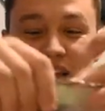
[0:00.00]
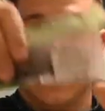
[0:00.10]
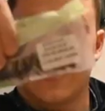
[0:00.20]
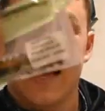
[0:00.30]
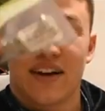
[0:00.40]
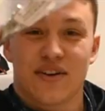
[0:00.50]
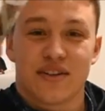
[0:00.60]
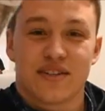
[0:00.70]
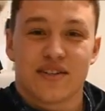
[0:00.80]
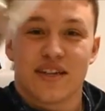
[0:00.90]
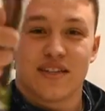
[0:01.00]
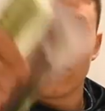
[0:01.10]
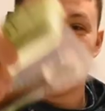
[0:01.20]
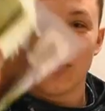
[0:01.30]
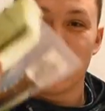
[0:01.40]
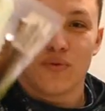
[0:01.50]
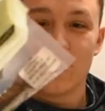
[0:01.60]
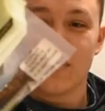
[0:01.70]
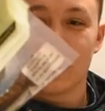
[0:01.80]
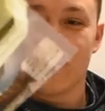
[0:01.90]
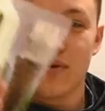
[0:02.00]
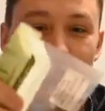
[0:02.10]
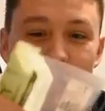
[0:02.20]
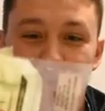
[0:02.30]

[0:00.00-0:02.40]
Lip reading: It's air. There's no oil.